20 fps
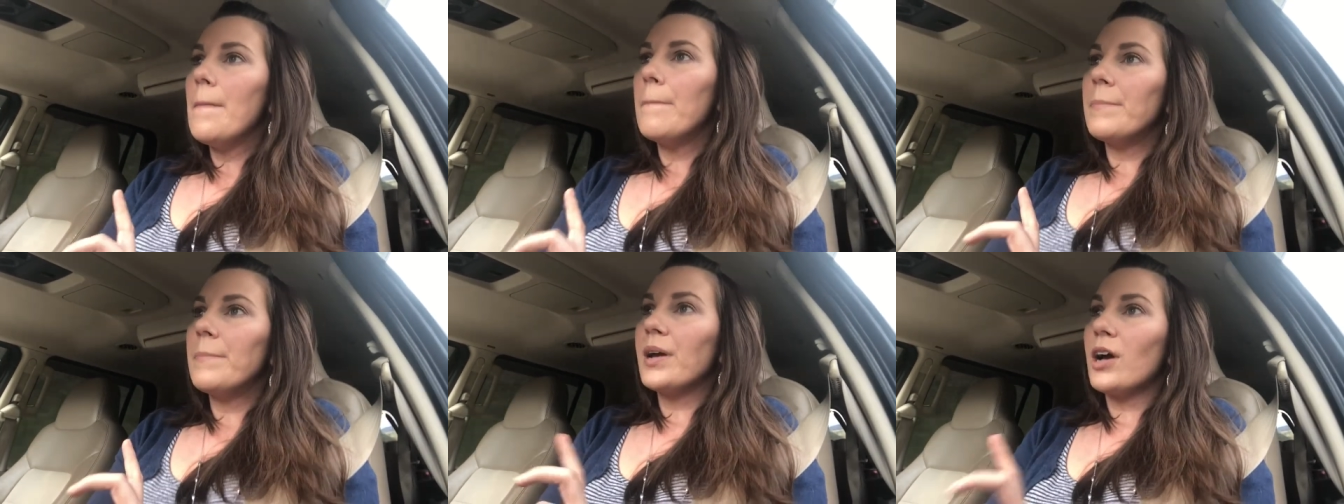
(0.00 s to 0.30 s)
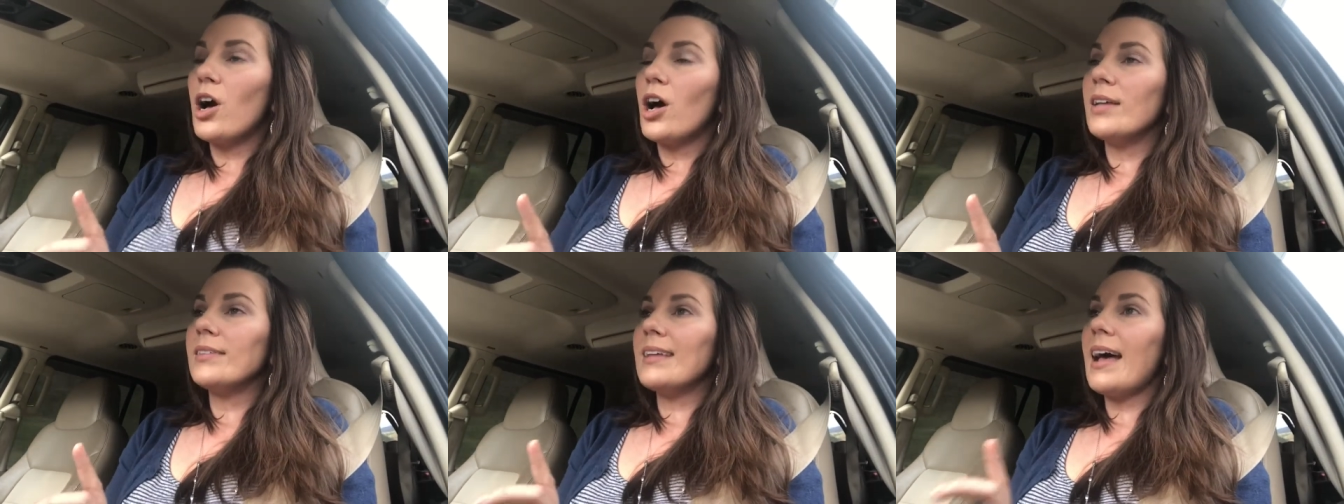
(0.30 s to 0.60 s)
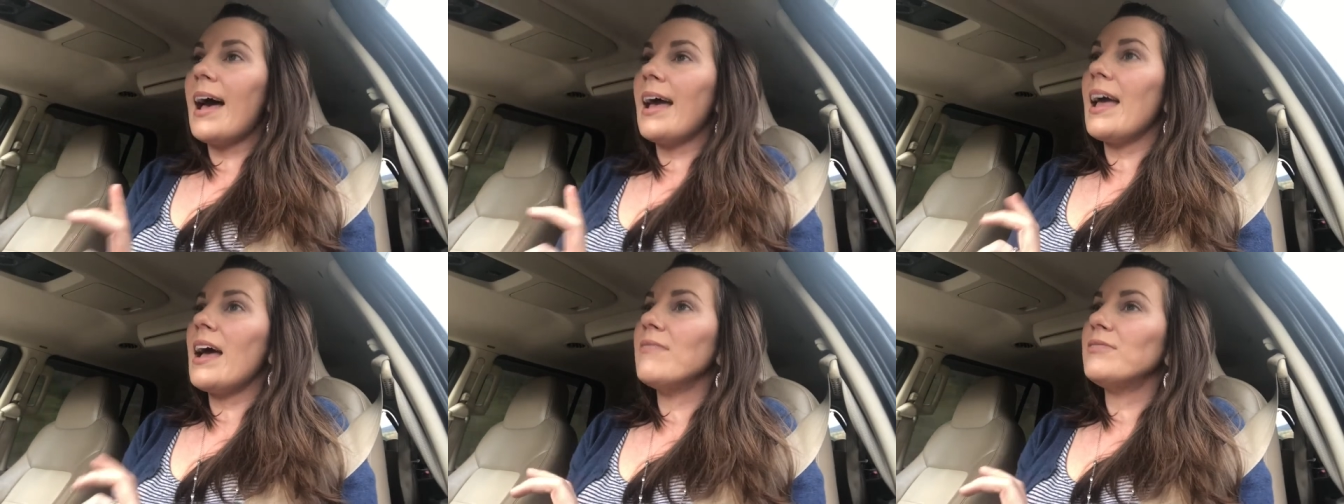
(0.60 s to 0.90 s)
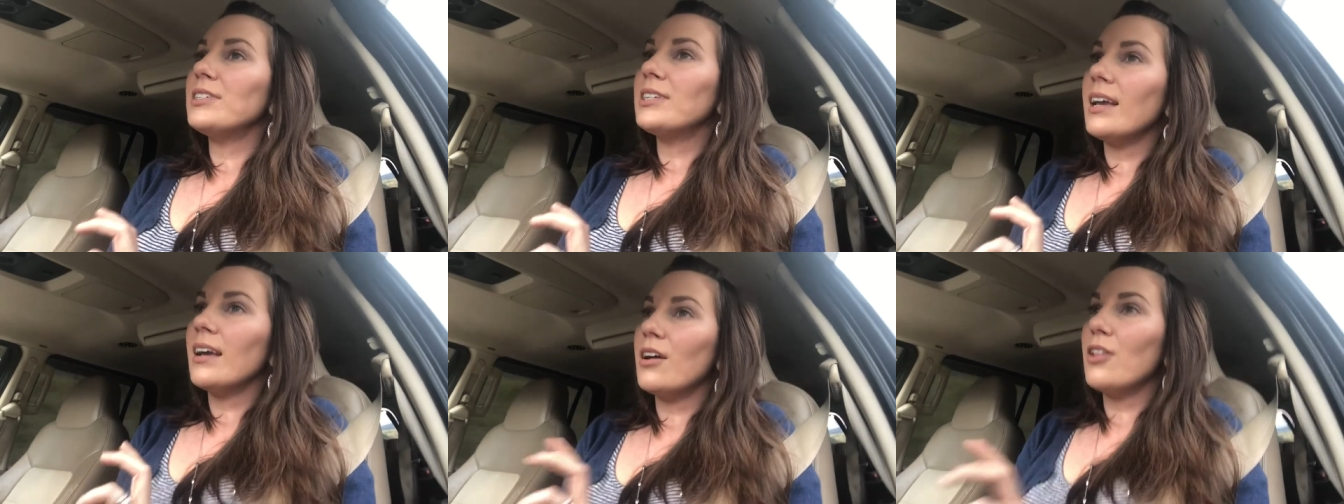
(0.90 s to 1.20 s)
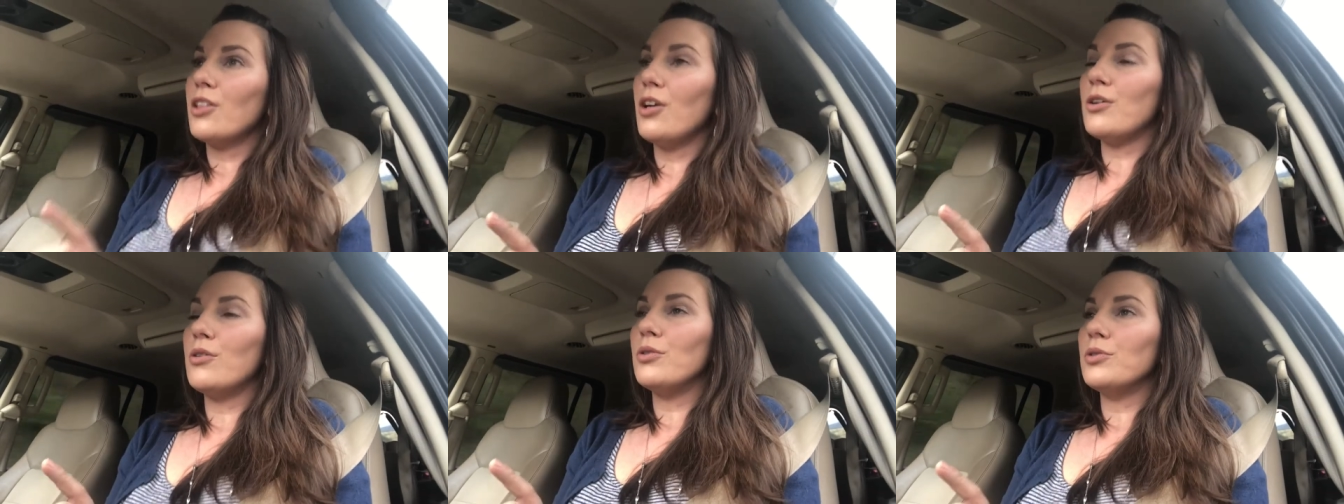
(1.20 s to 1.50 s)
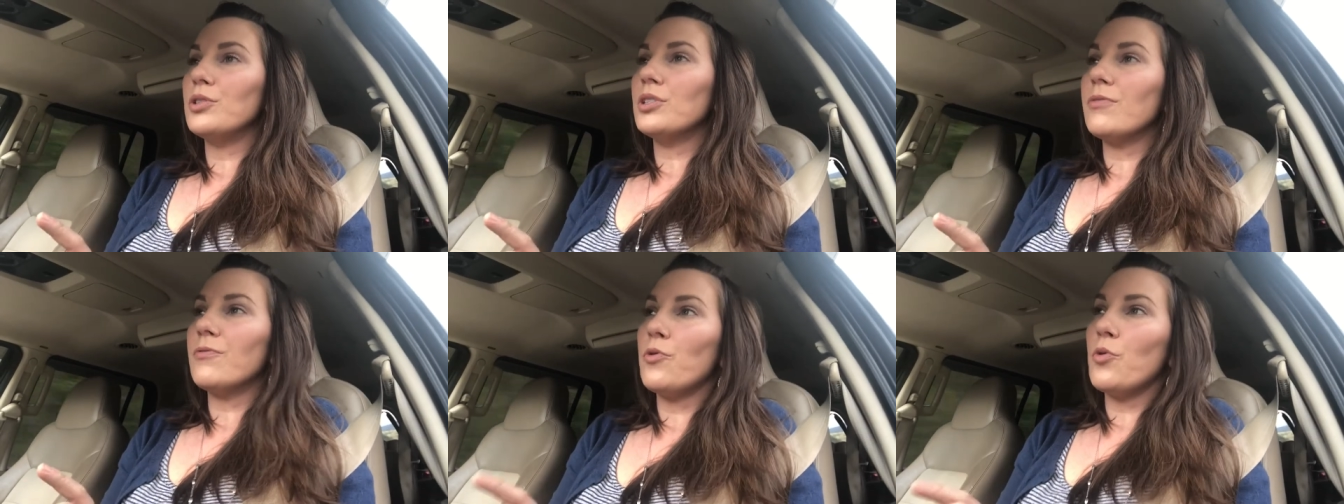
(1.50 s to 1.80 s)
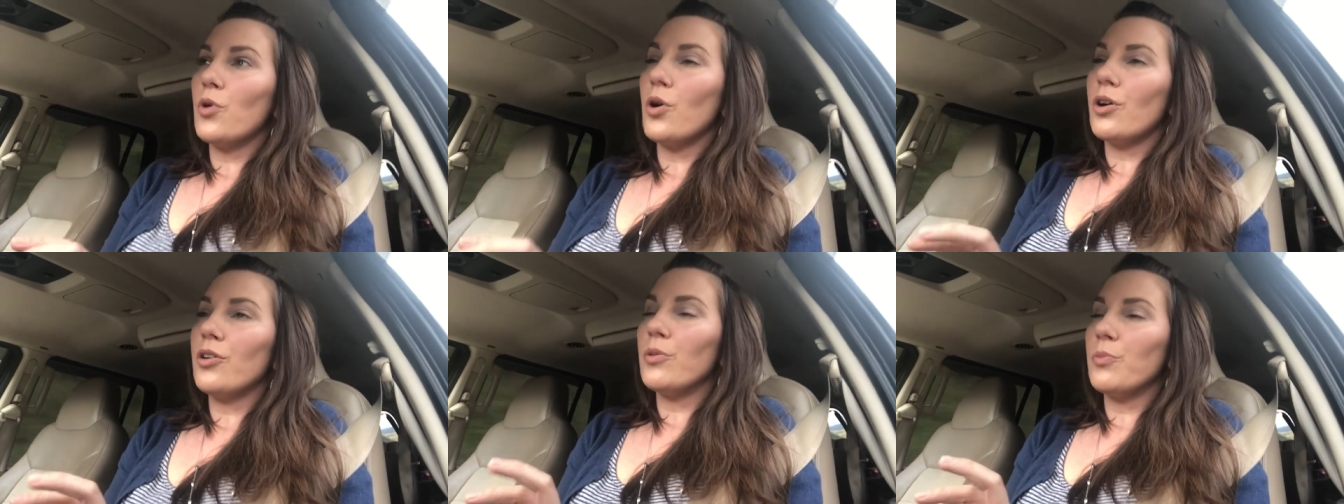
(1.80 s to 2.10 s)
because I have to get clothes
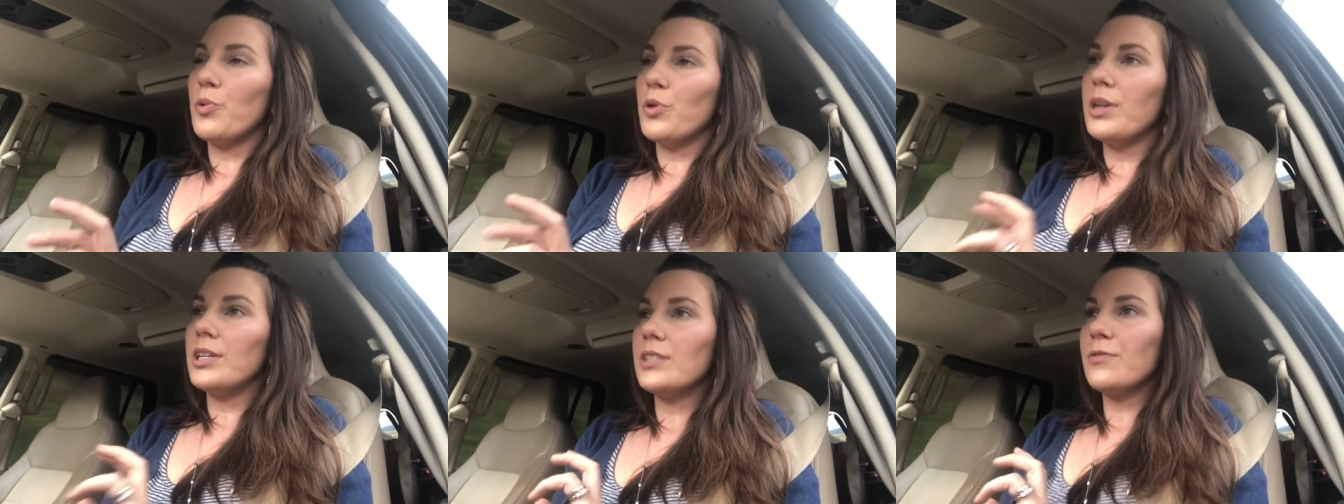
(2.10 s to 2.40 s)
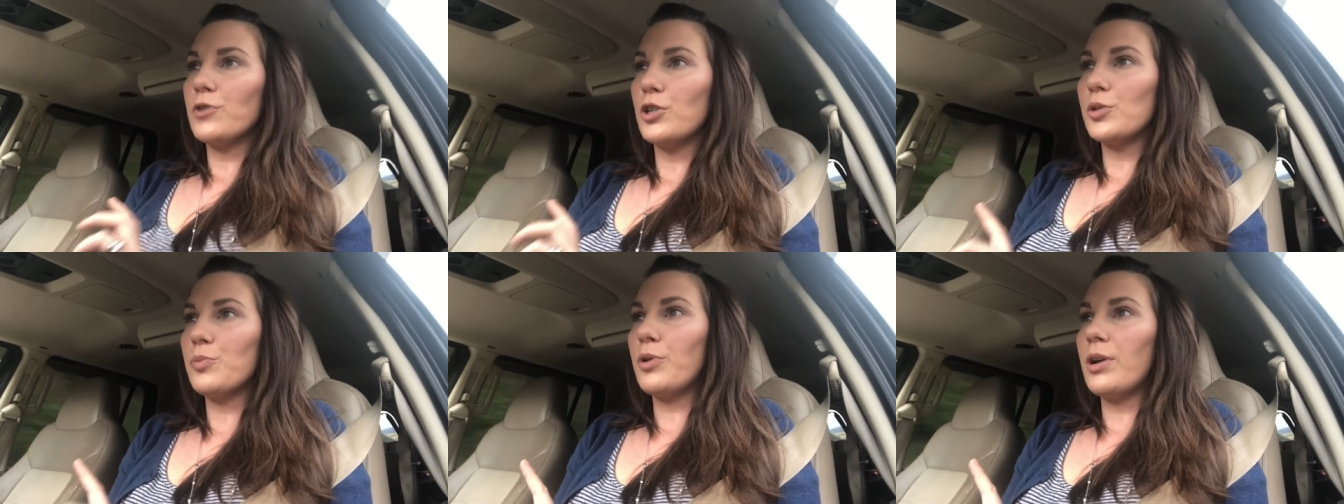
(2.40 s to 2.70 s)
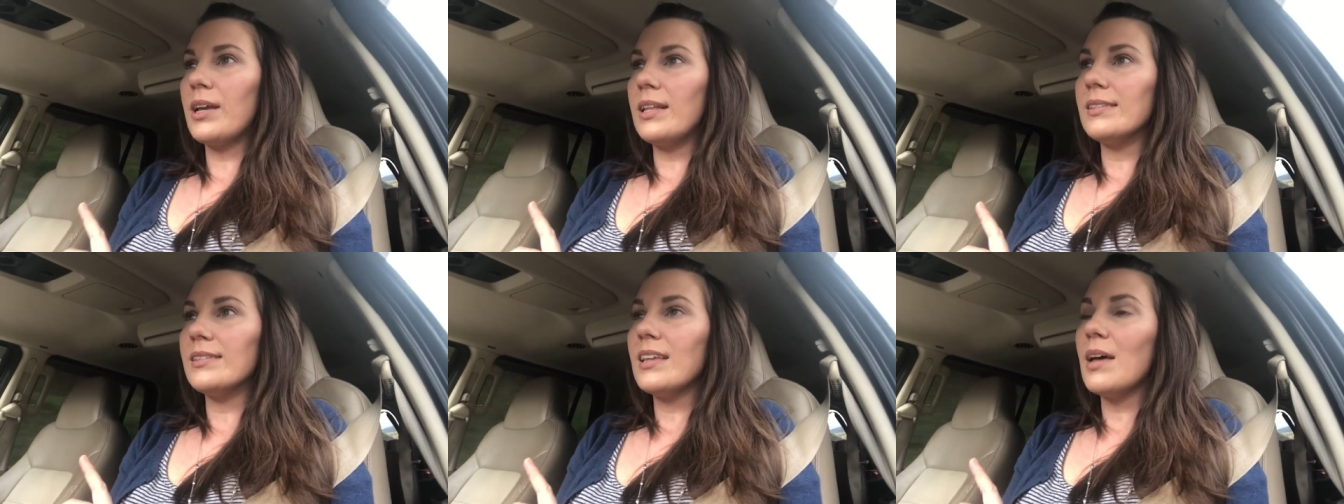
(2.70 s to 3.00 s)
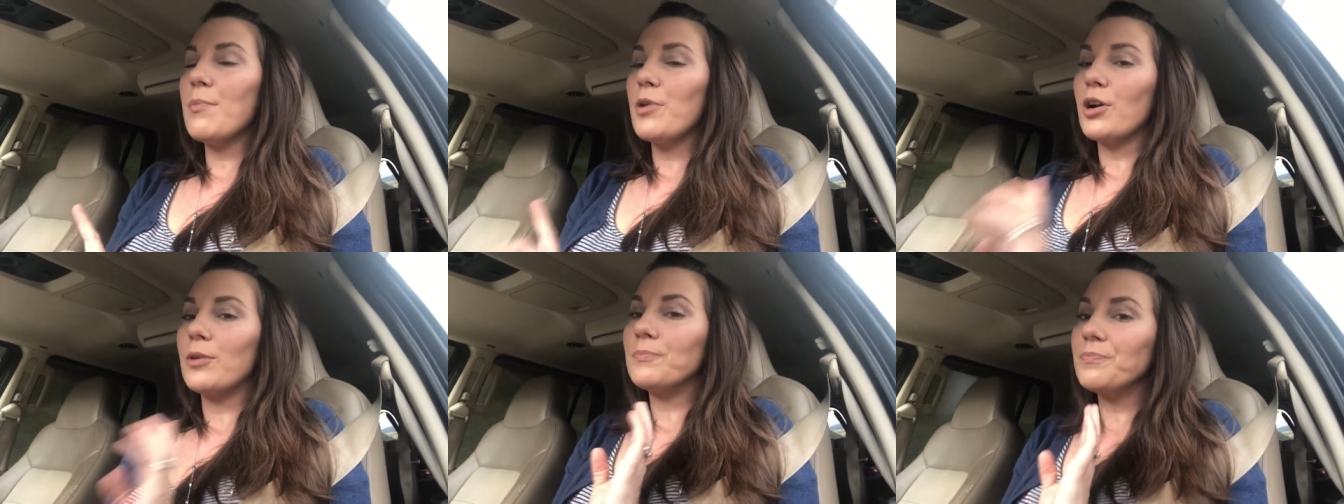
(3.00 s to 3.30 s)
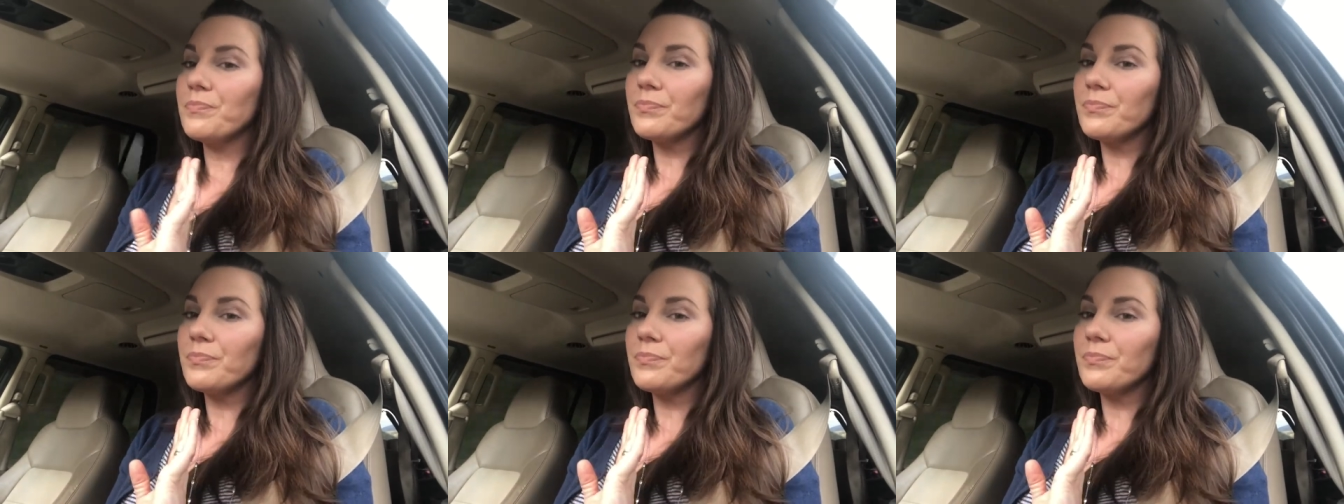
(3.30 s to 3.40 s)
for the boys for spring and summer.